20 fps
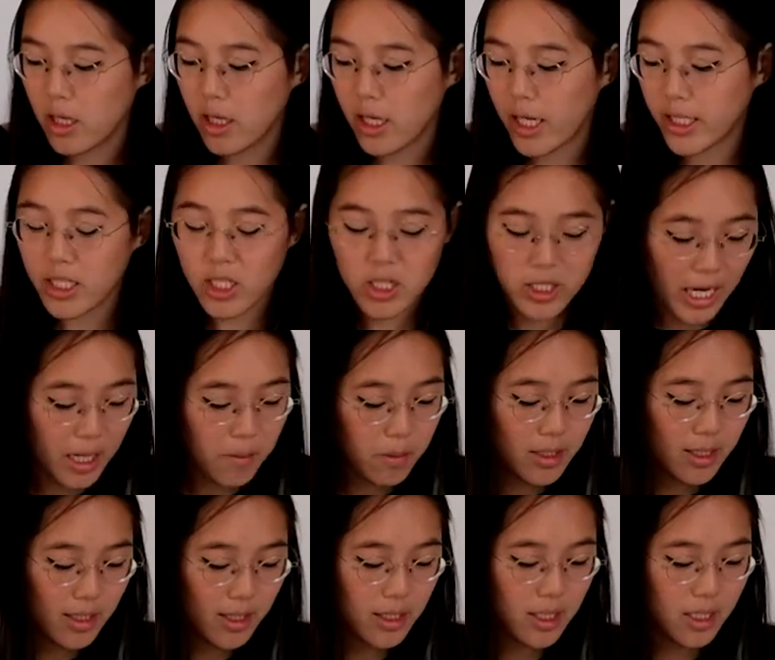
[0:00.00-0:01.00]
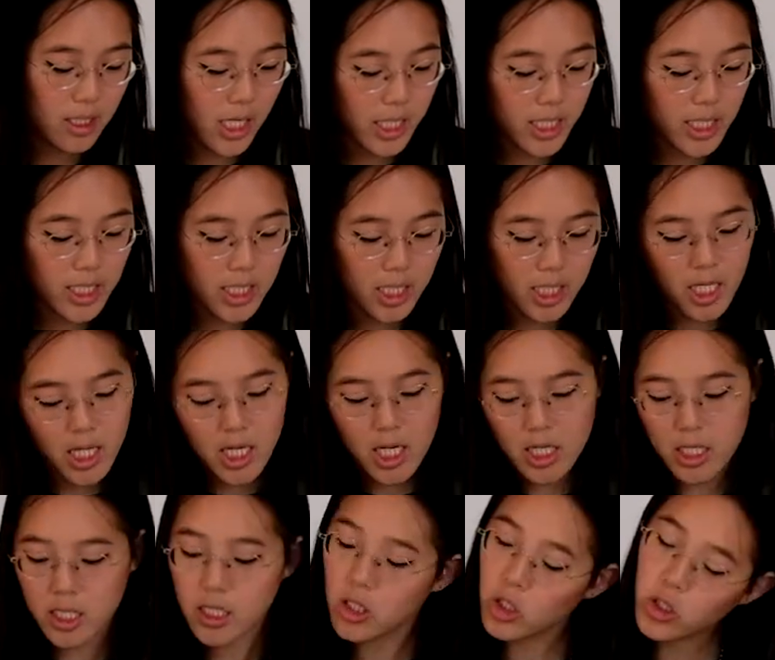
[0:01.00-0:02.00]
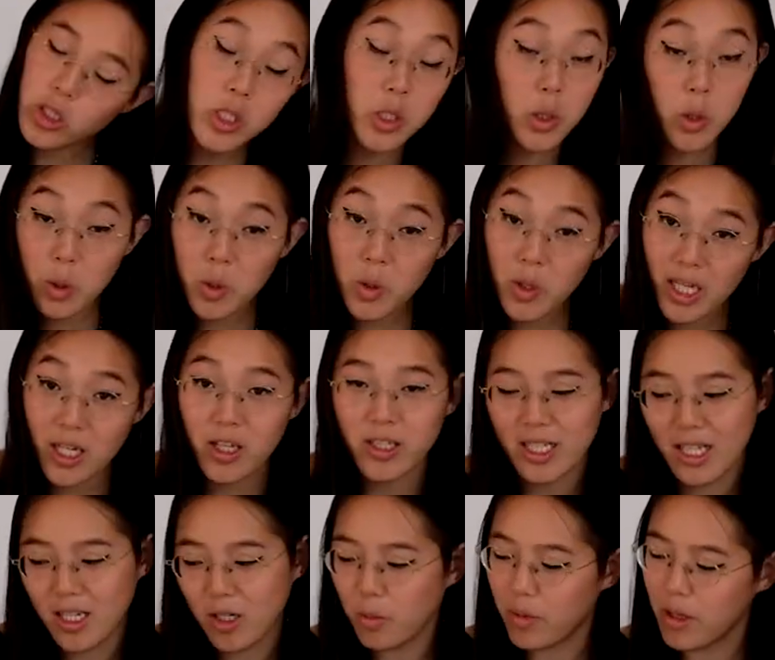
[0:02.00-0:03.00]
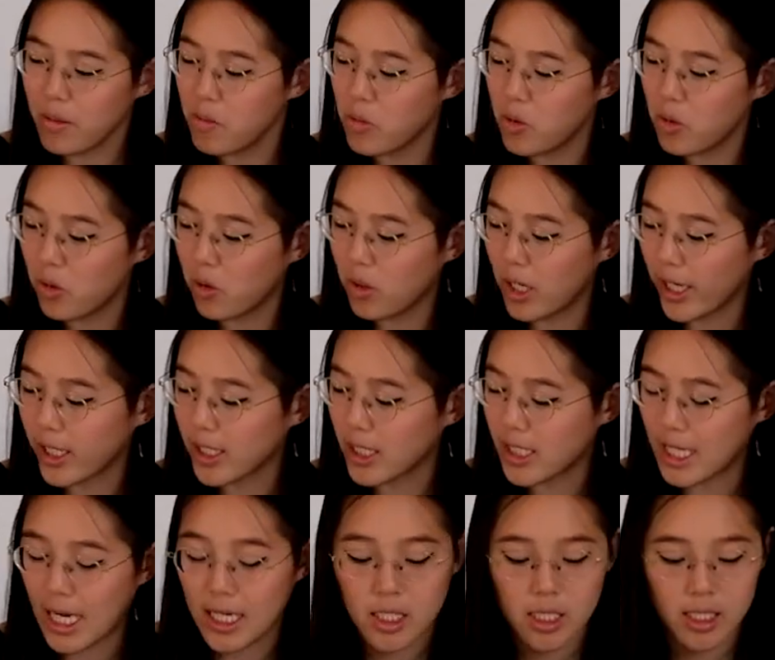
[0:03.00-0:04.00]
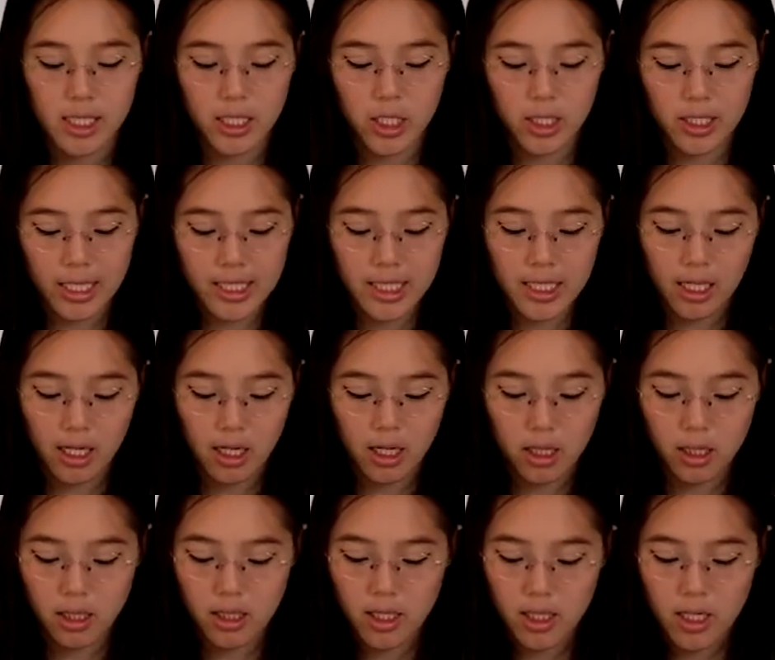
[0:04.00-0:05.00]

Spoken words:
It's a shame because it doesn't look as cool. It looks a little bit more like a standard digital SLR,